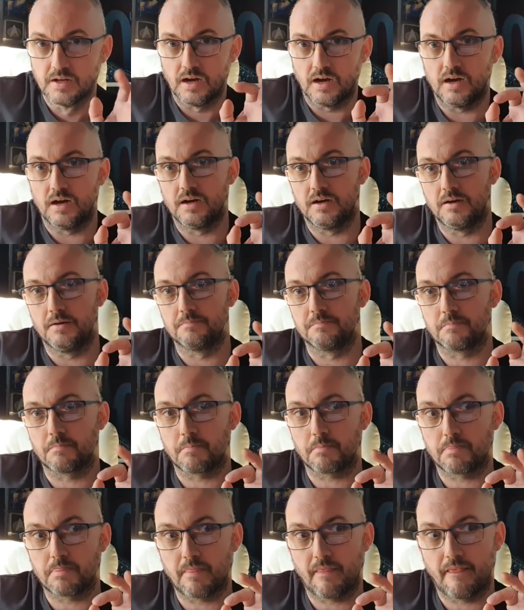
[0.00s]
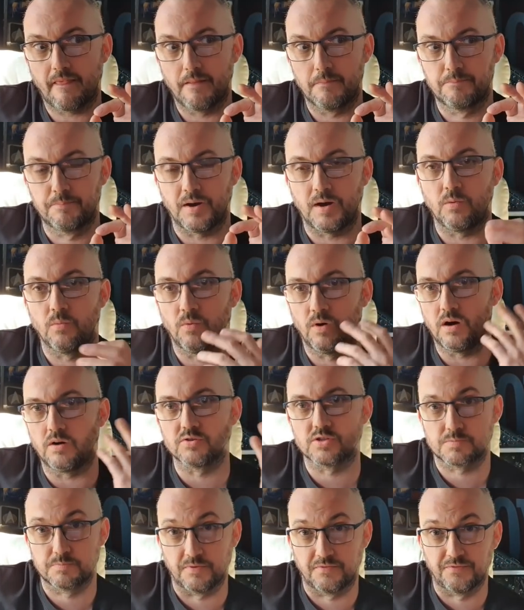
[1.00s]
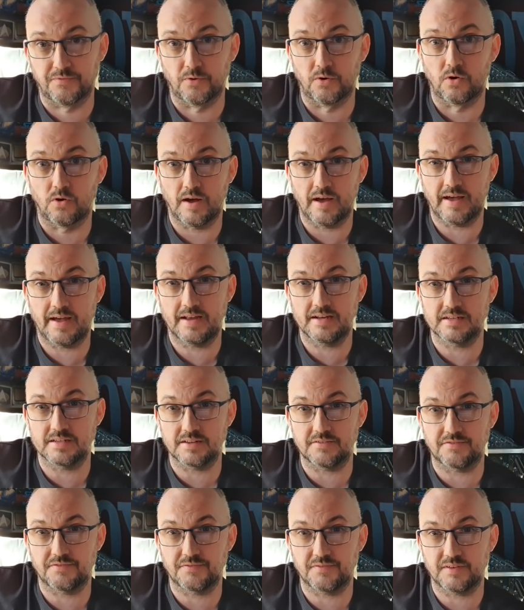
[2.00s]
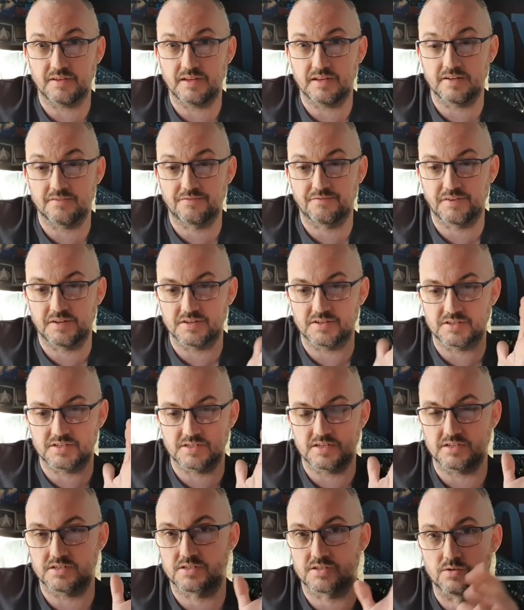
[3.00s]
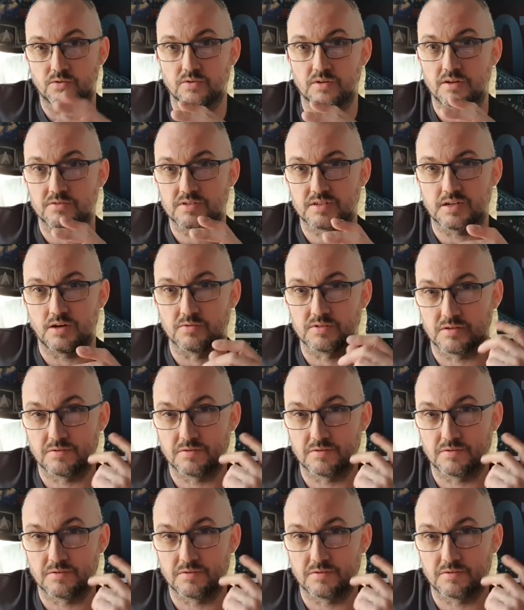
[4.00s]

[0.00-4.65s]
Um, but whilst beforehand, if he'd have finished the season, scored loads of goals,